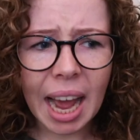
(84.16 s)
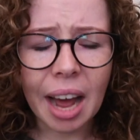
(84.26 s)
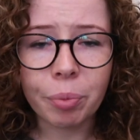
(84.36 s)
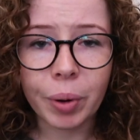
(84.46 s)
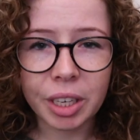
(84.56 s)

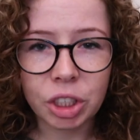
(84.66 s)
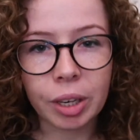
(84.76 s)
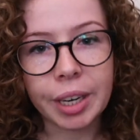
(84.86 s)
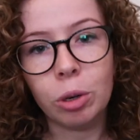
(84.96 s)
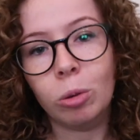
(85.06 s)
And we're gonna
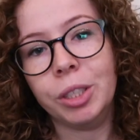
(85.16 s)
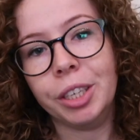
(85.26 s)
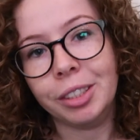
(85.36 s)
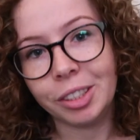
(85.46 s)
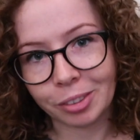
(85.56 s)
try
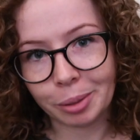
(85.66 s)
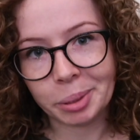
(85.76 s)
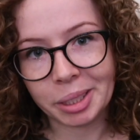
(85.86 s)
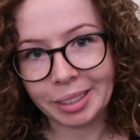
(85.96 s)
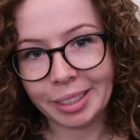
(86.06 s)
audio
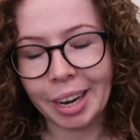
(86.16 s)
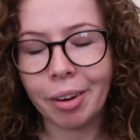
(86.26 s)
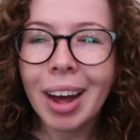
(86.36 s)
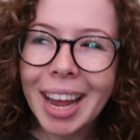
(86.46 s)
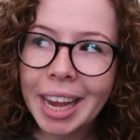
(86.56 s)
description. Now,
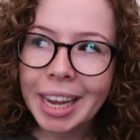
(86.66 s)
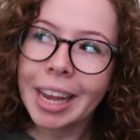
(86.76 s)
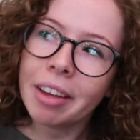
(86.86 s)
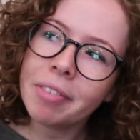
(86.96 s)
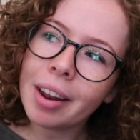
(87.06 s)

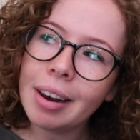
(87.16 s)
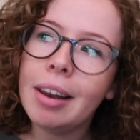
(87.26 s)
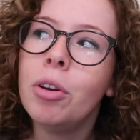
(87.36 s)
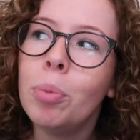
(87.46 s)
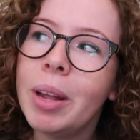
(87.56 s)
I've done a
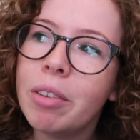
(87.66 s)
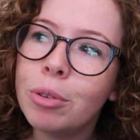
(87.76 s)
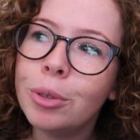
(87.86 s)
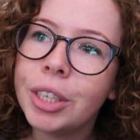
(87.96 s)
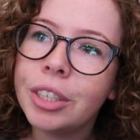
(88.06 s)
little bit of
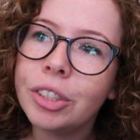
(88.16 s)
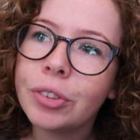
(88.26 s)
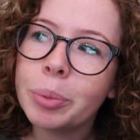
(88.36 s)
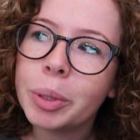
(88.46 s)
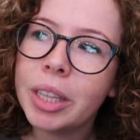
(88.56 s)
audio
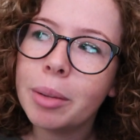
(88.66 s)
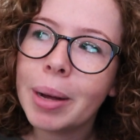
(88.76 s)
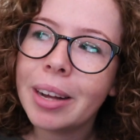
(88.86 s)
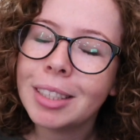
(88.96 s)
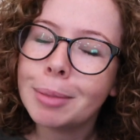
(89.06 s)
description in the
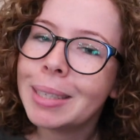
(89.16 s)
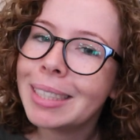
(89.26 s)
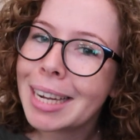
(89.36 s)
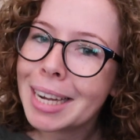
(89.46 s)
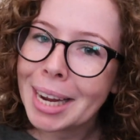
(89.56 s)
past,
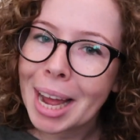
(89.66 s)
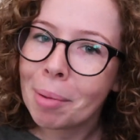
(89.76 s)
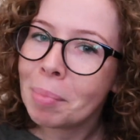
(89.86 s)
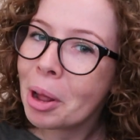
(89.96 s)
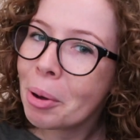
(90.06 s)
but I
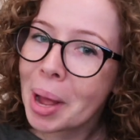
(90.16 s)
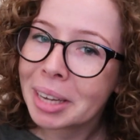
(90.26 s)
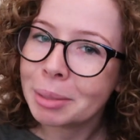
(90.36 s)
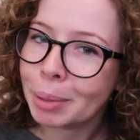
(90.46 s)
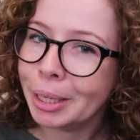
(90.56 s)
am no
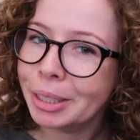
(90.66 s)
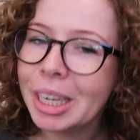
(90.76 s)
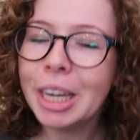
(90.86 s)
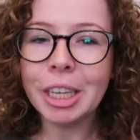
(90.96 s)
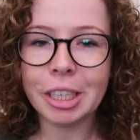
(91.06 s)
expert.
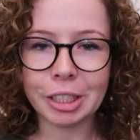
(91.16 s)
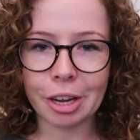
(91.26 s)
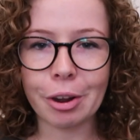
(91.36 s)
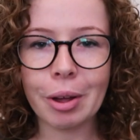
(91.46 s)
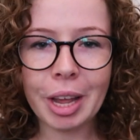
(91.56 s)

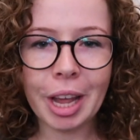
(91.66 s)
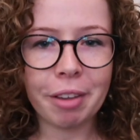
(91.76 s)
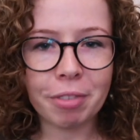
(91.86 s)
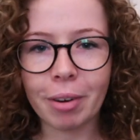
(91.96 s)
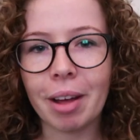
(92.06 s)
So
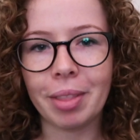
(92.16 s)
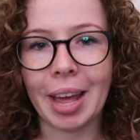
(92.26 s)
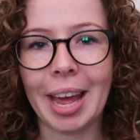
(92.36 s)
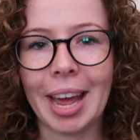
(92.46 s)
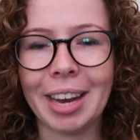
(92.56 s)
if you're out
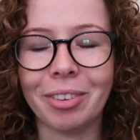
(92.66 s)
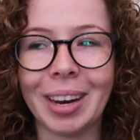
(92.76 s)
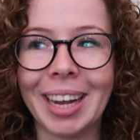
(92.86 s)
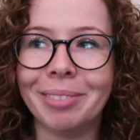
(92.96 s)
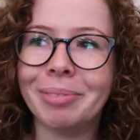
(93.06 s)
there and you're
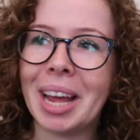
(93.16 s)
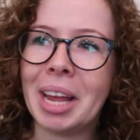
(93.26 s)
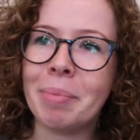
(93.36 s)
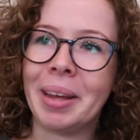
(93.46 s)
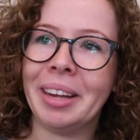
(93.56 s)
like,
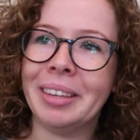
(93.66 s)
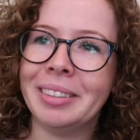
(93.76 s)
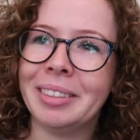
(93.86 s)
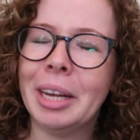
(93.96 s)
Amy,